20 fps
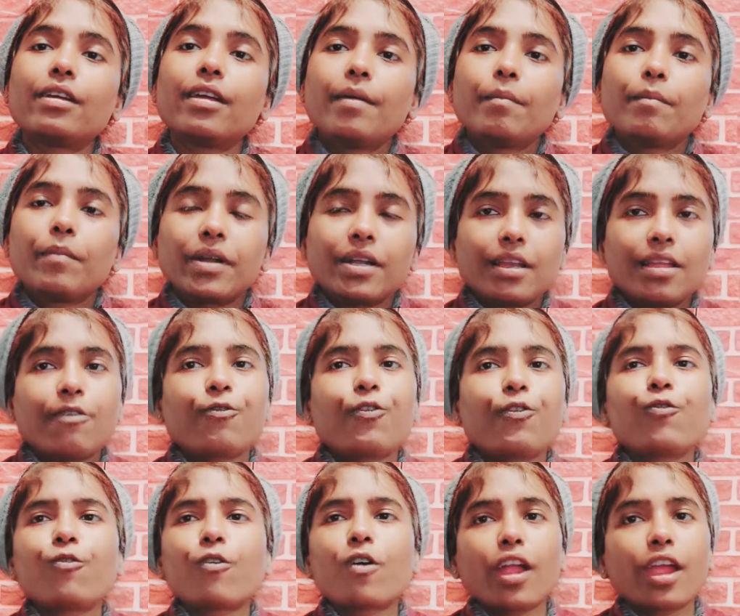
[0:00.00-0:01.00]
But if you
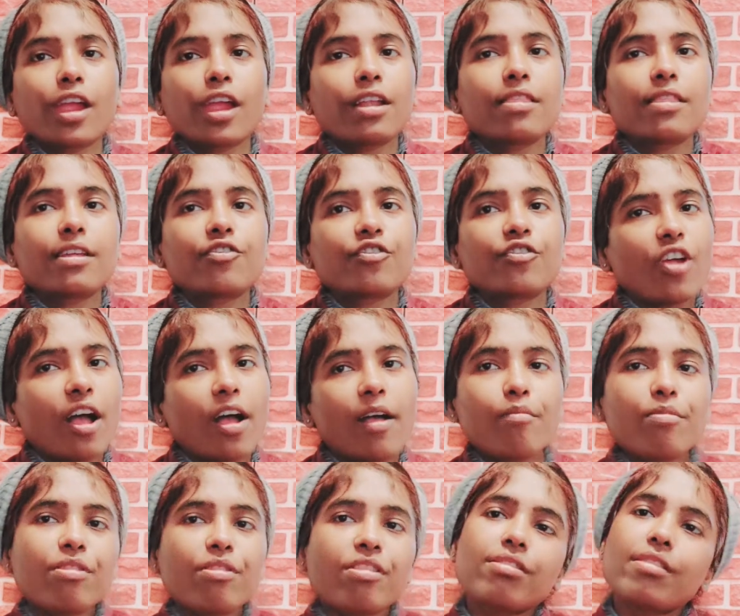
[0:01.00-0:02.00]
forget the
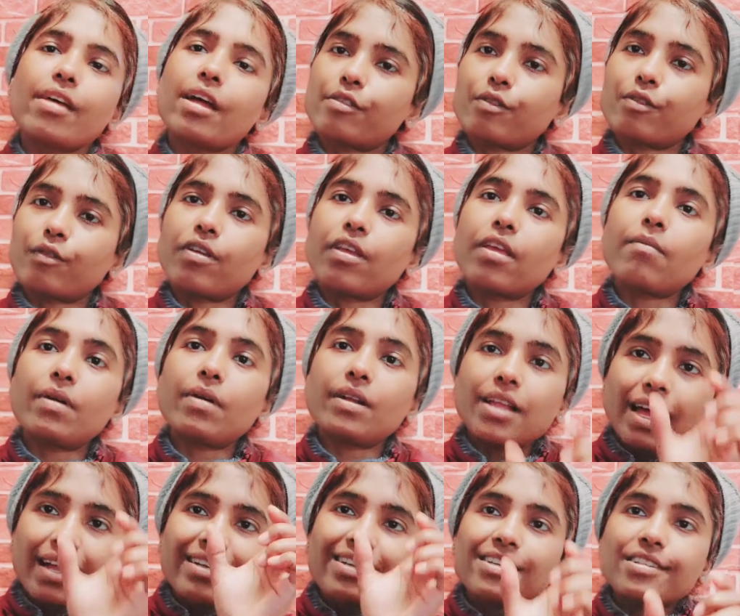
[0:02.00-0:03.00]
terms, that's okay. But
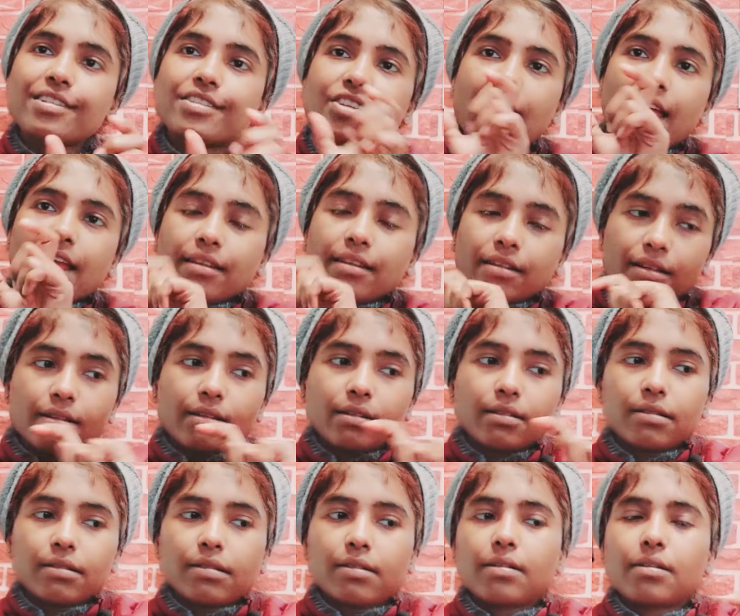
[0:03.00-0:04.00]
understand
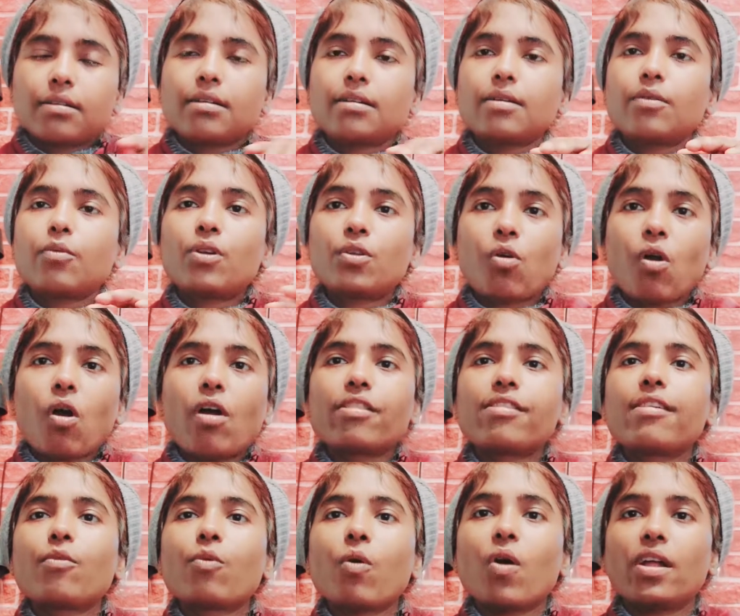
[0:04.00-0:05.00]
what
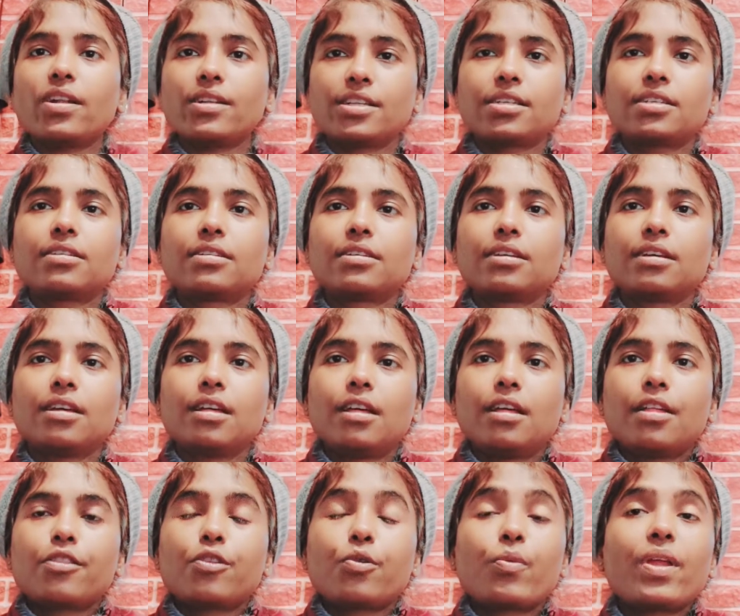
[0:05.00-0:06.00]
causing what.
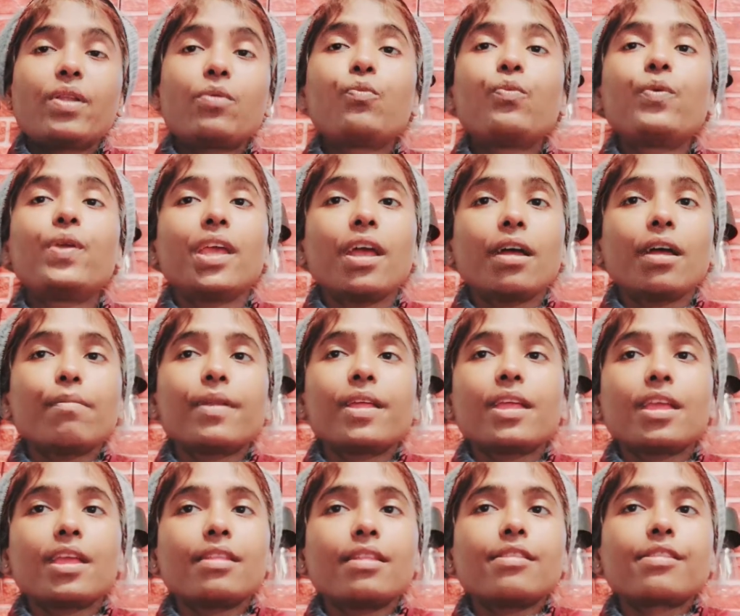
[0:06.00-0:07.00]
So when we are
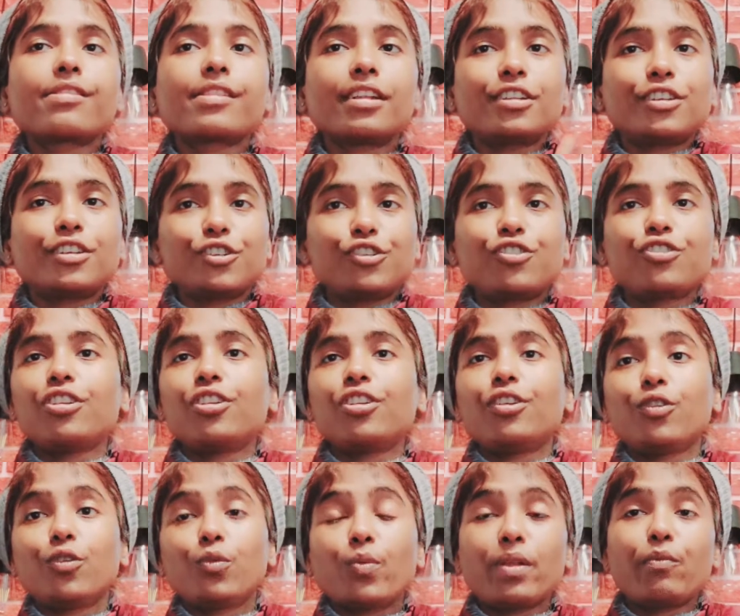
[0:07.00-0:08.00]
bringing the solution,
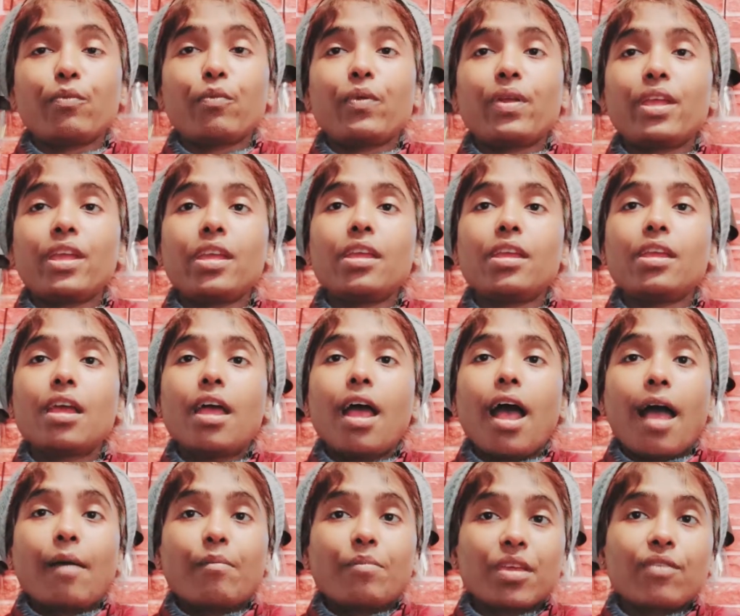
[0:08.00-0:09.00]
when
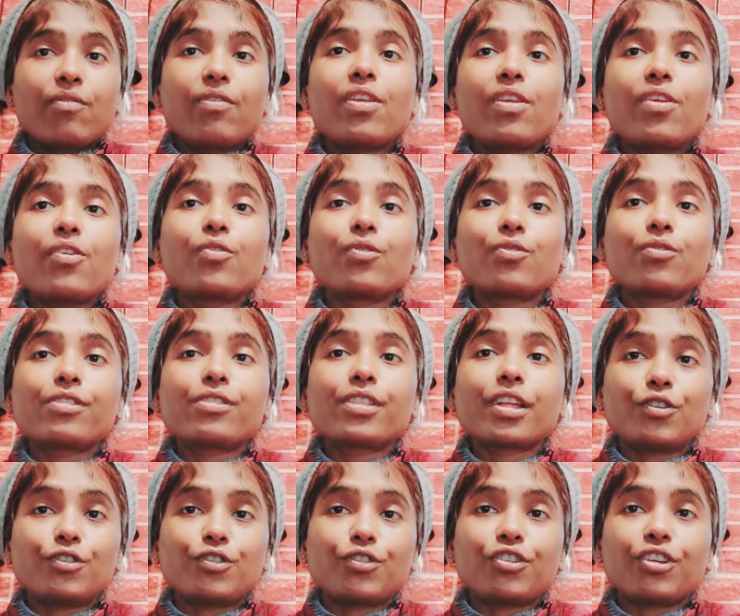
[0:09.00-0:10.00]
I'm giving you
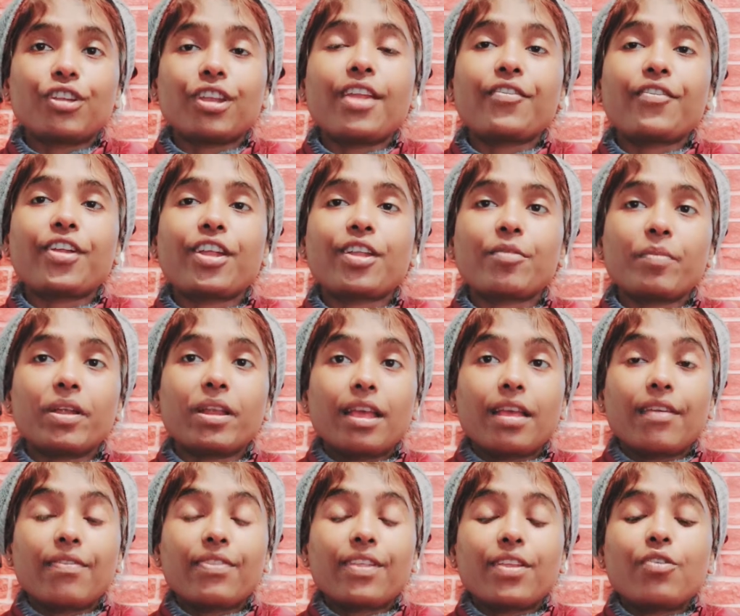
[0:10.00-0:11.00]
solution and treatment,
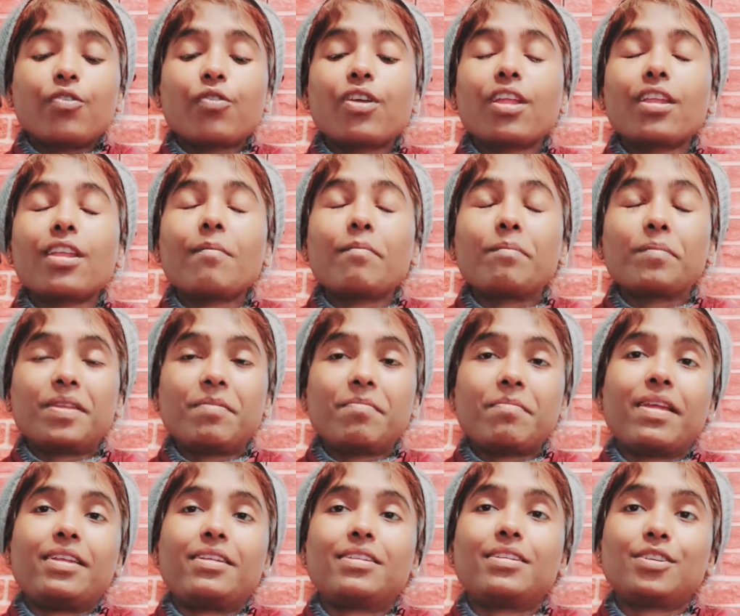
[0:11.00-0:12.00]
then you can
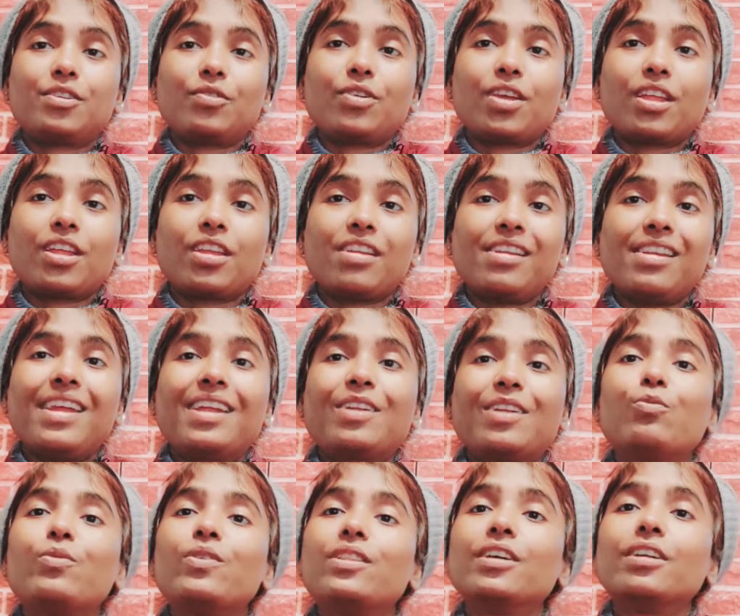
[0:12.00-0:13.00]
implement, you can relate
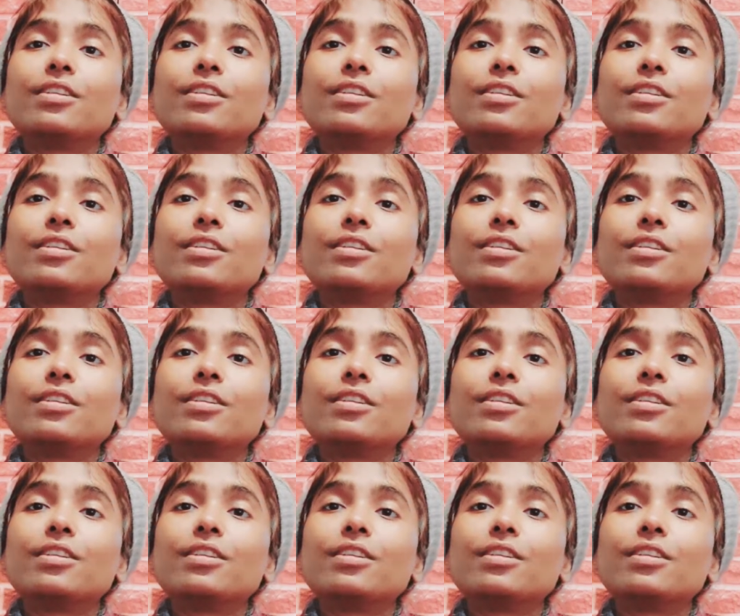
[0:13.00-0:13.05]
with it.